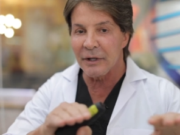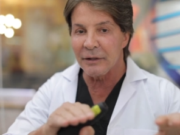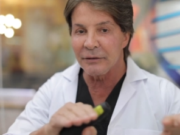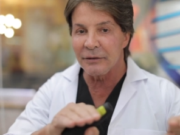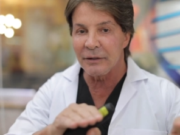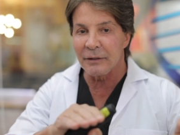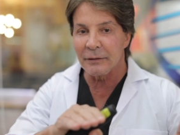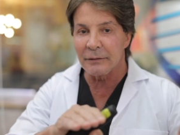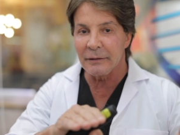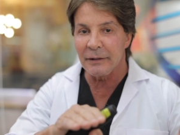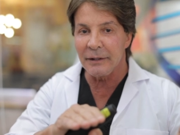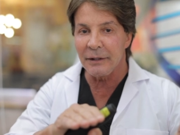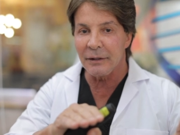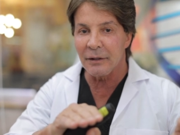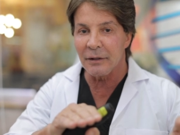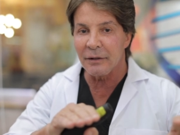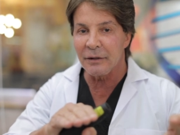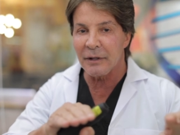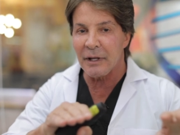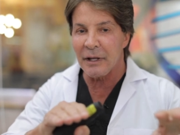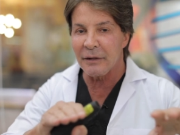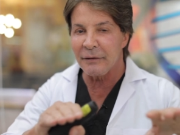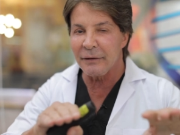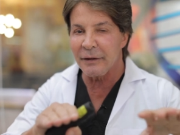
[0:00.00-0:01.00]
get
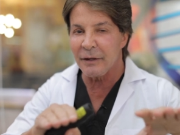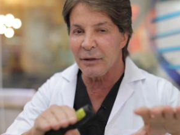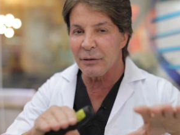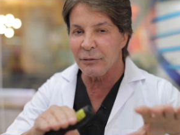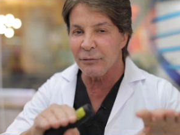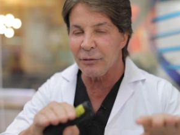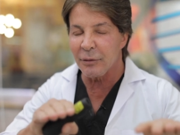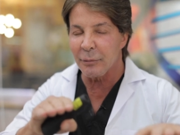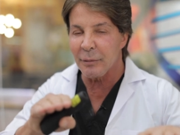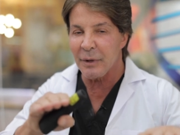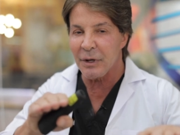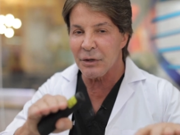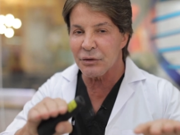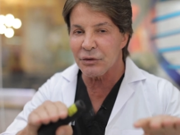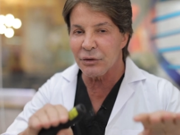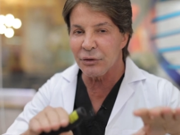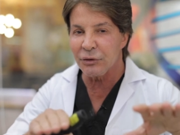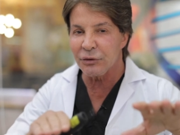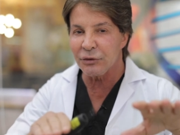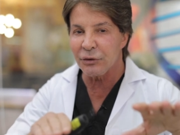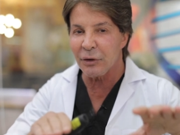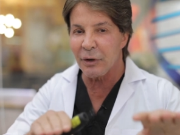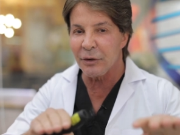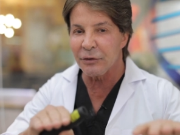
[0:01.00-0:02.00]
deleted and the information
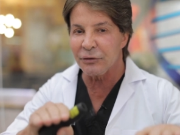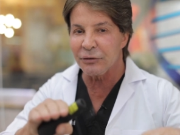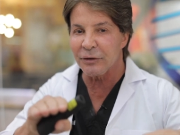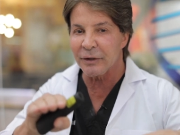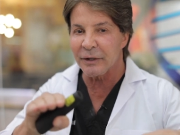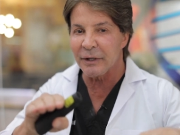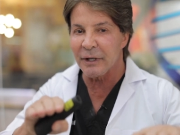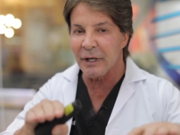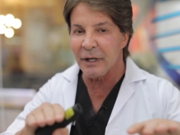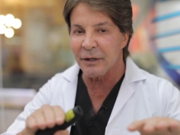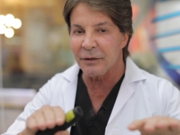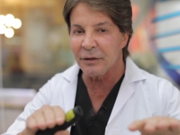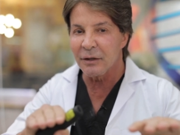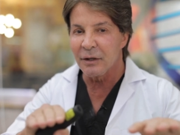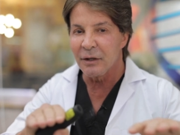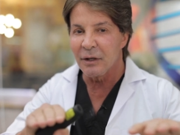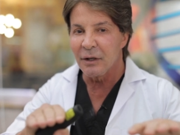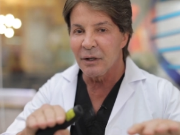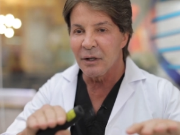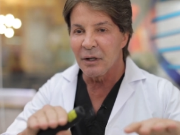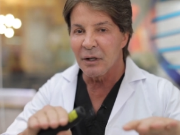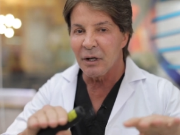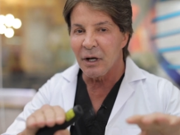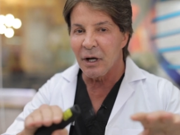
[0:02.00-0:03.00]
starts to get
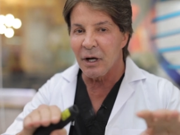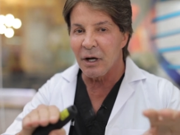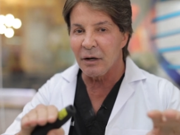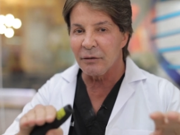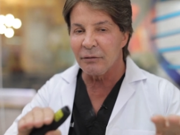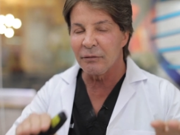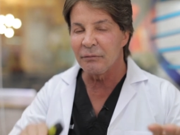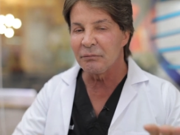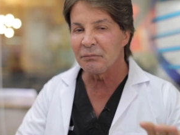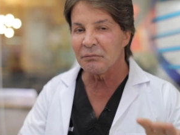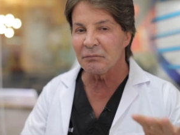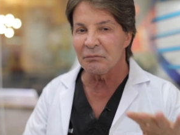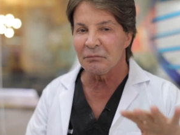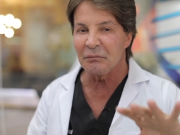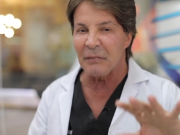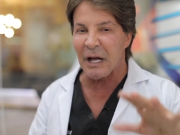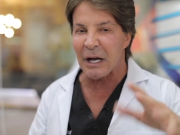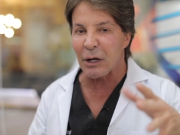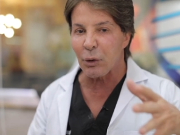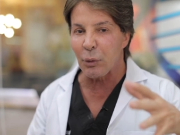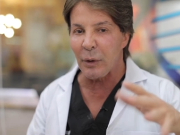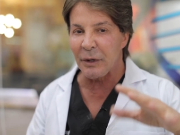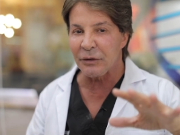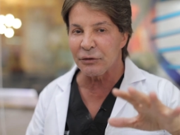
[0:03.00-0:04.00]

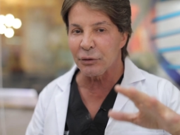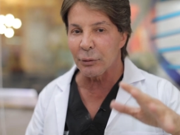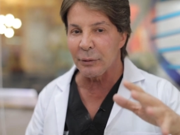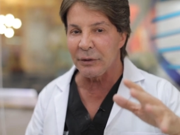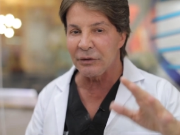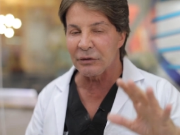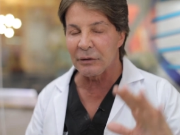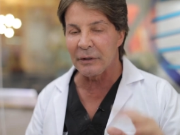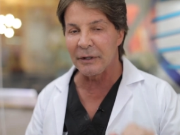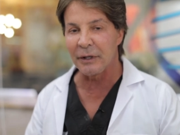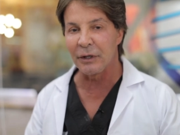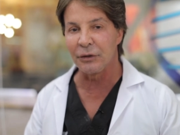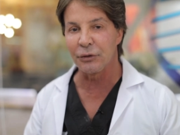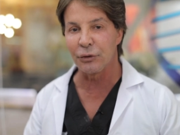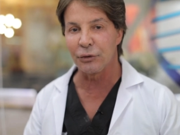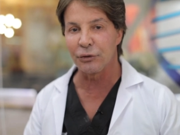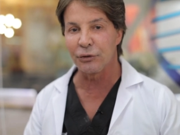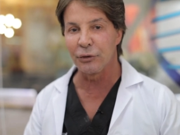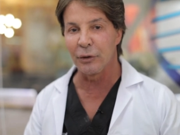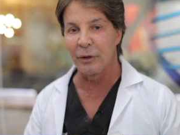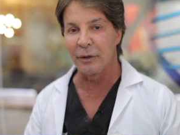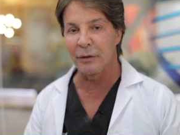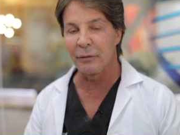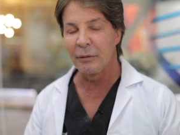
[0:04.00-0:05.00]
not quite so easily
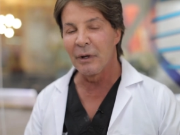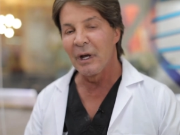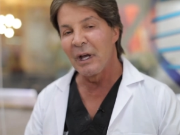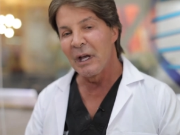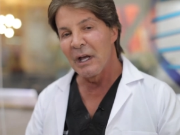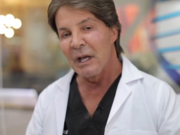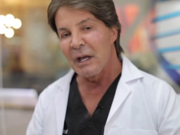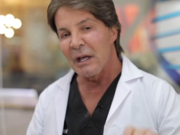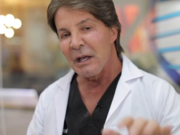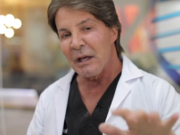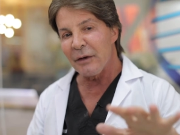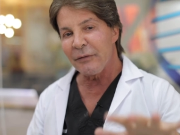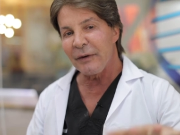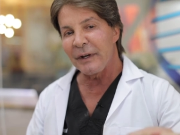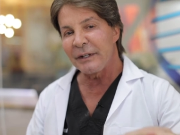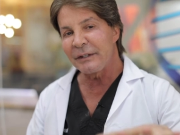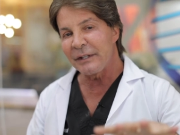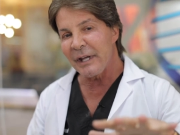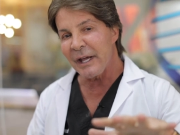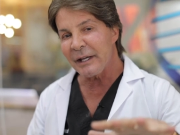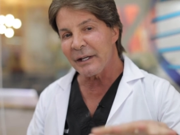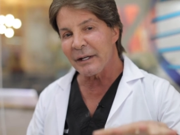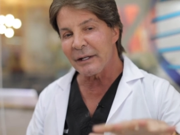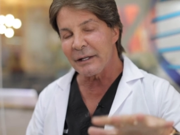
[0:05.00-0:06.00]
understood. If I
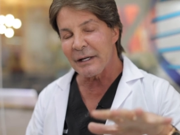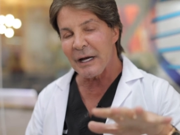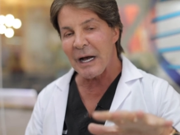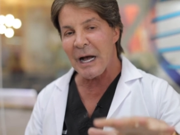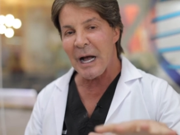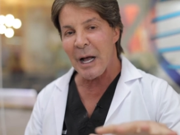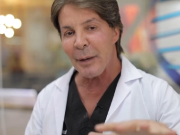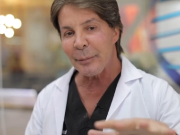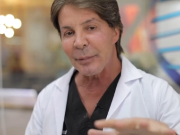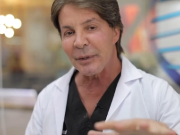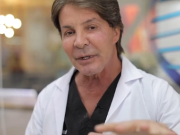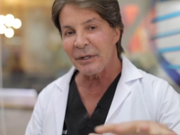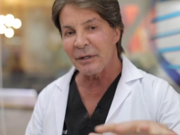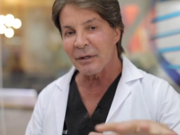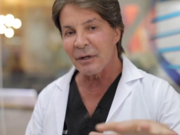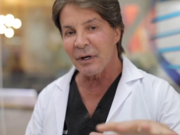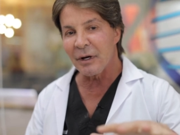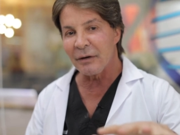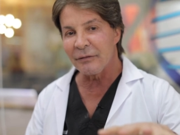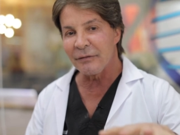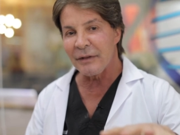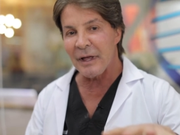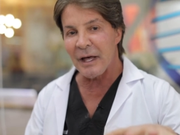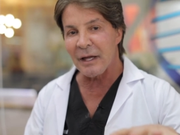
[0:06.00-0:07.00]
take a copy
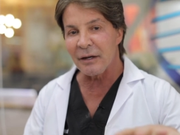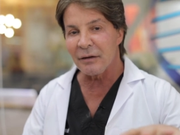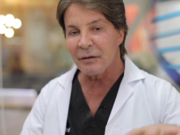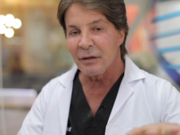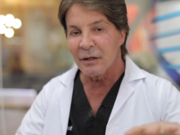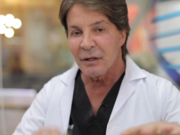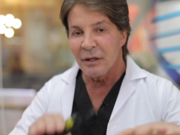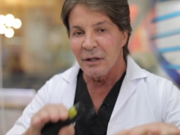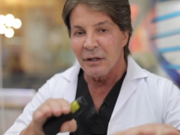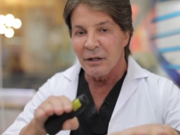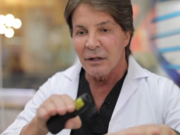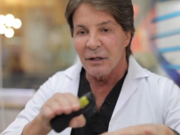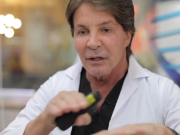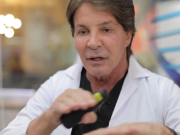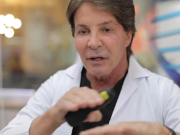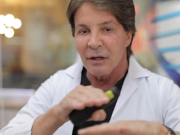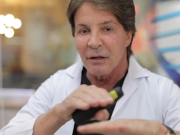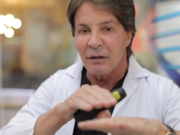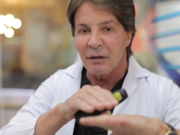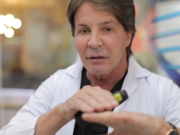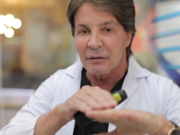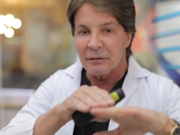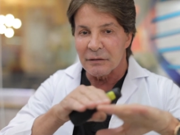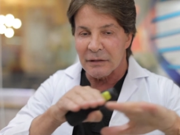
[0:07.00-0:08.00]
of that
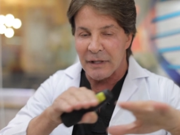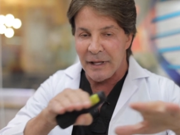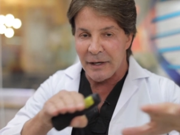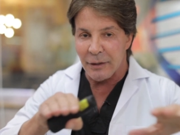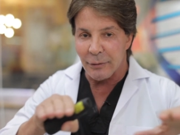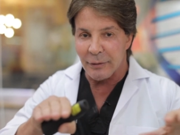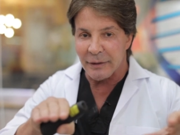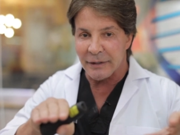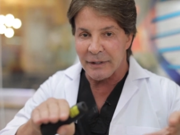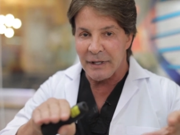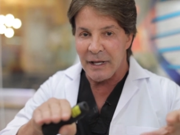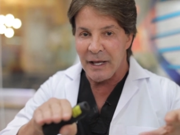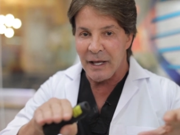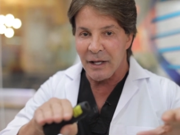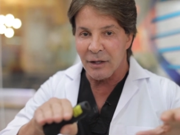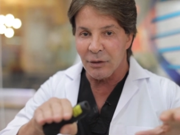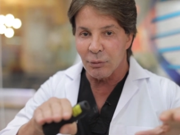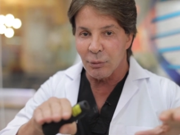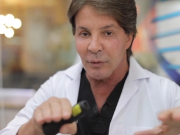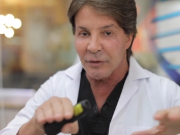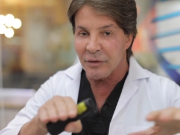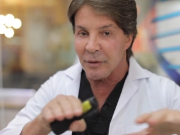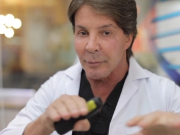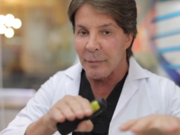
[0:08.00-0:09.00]
letter
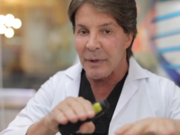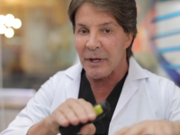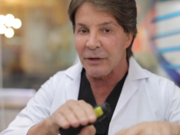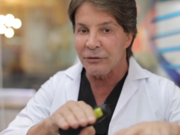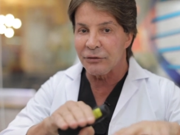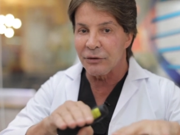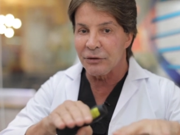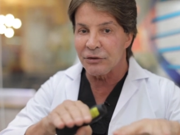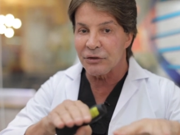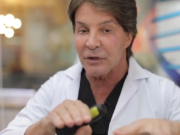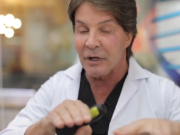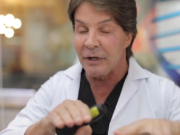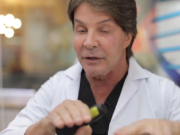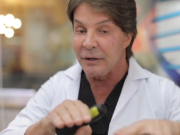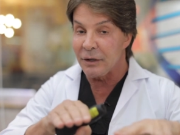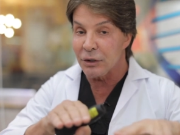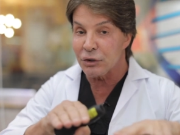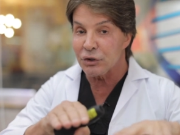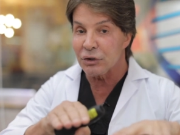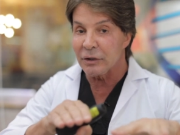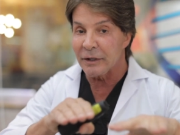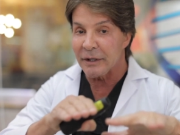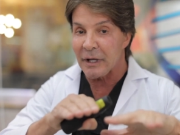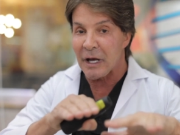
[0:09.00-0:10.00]
again with the message
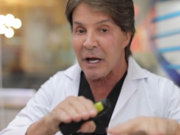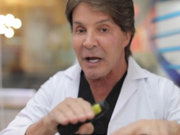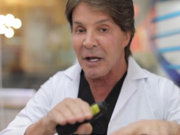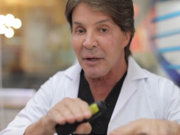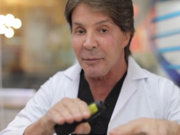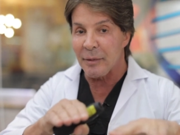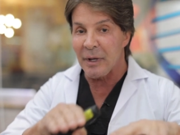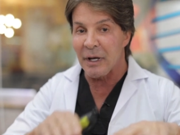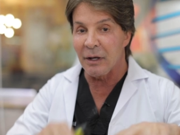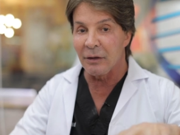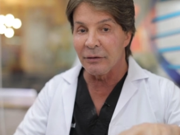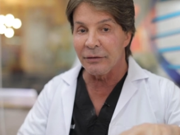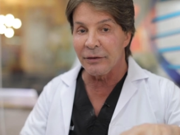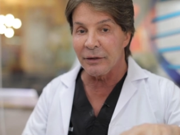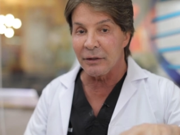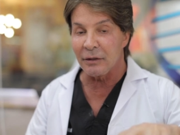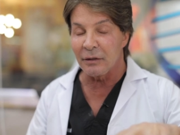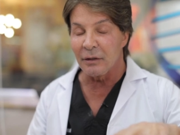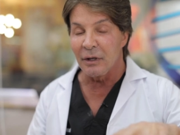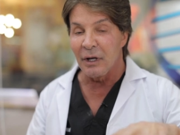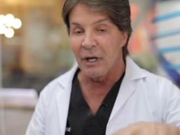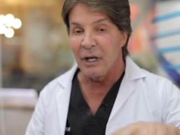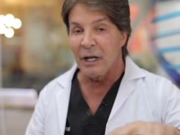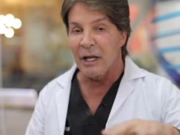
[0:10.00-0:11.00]
initially "I am
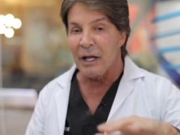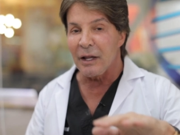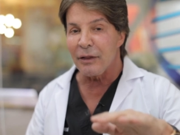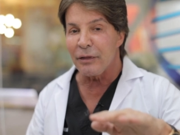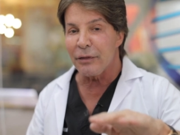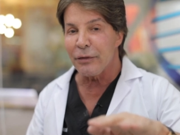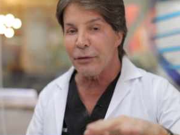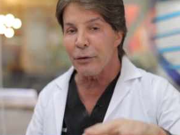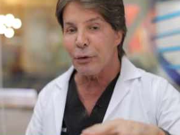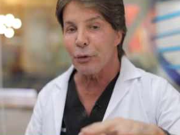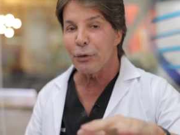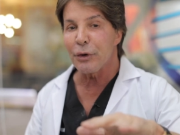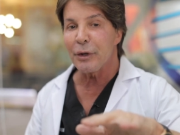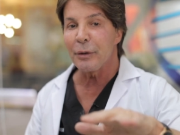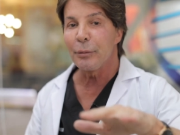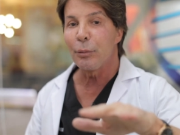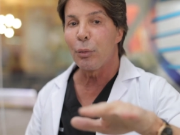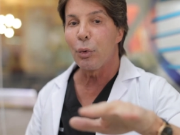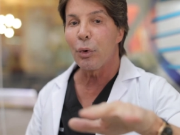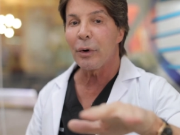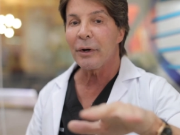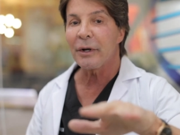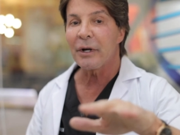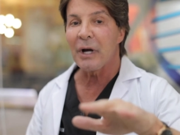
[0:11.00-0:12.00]
healthy" and 30
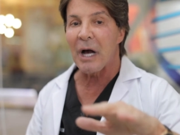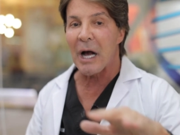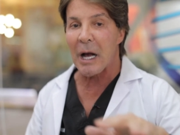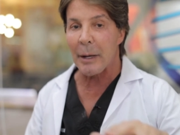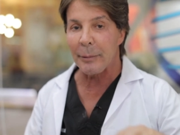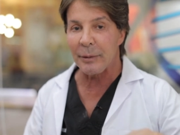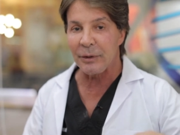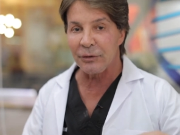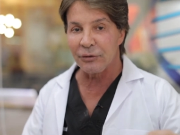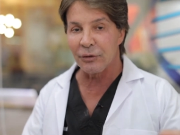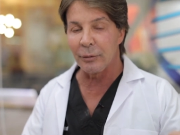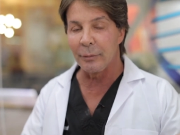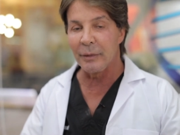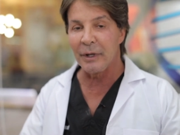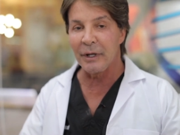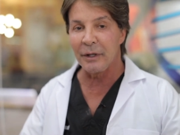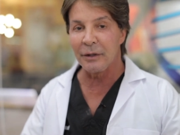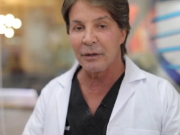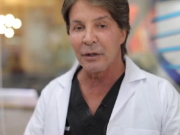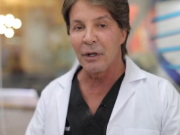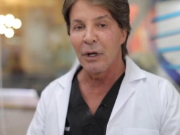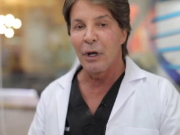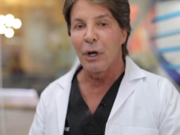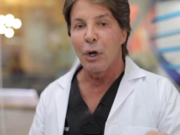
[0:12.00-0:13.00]
more copies are
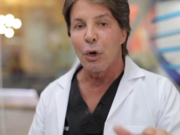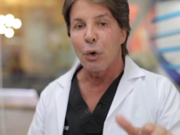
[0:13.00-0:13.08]
made,